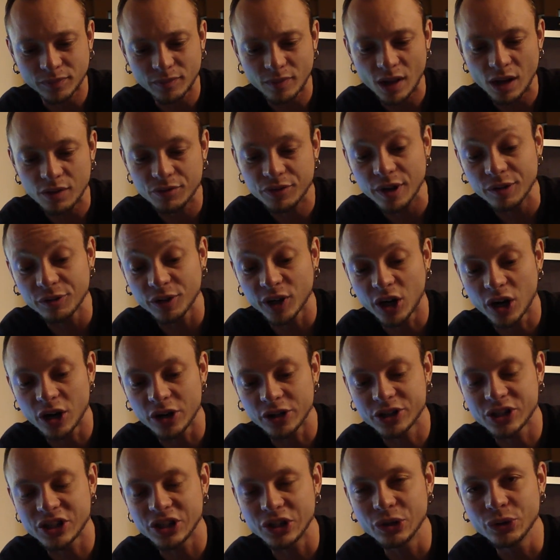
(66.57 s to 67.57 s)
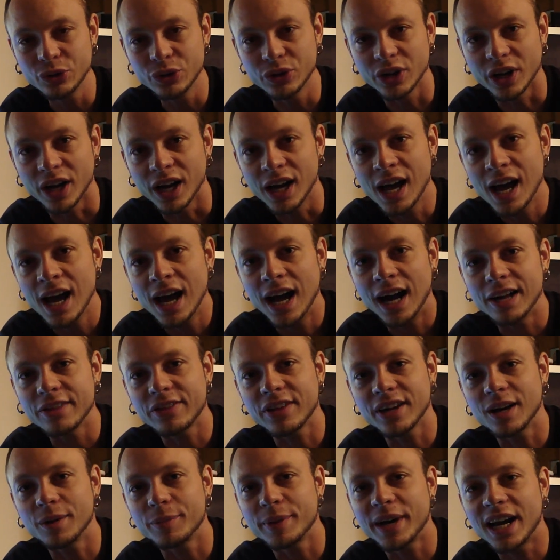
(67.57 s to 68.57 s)
Favorite cartoon? I
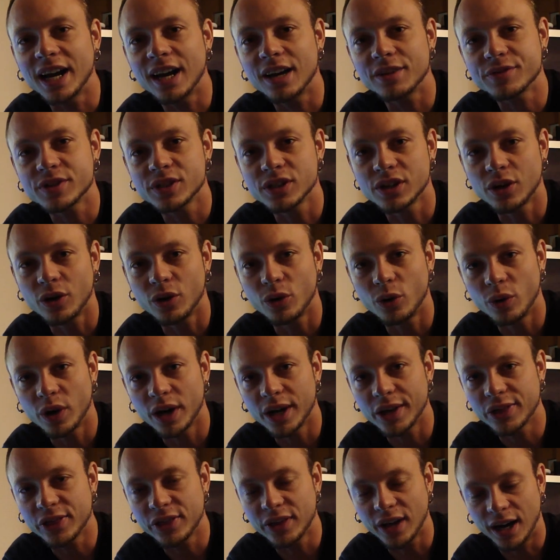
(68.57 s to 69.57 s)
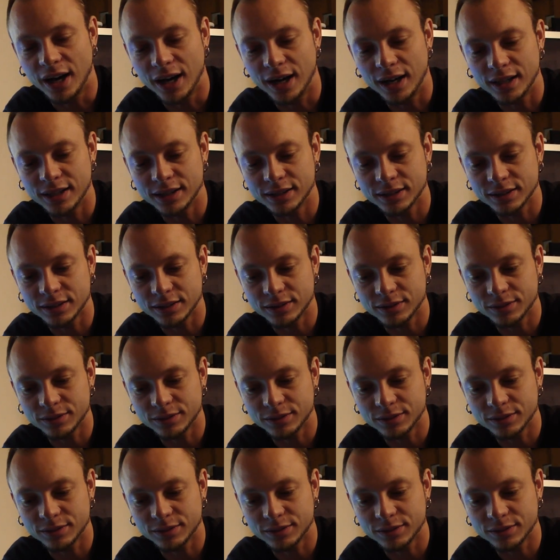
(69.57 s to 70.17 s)
think I'm gonna have to go with Viper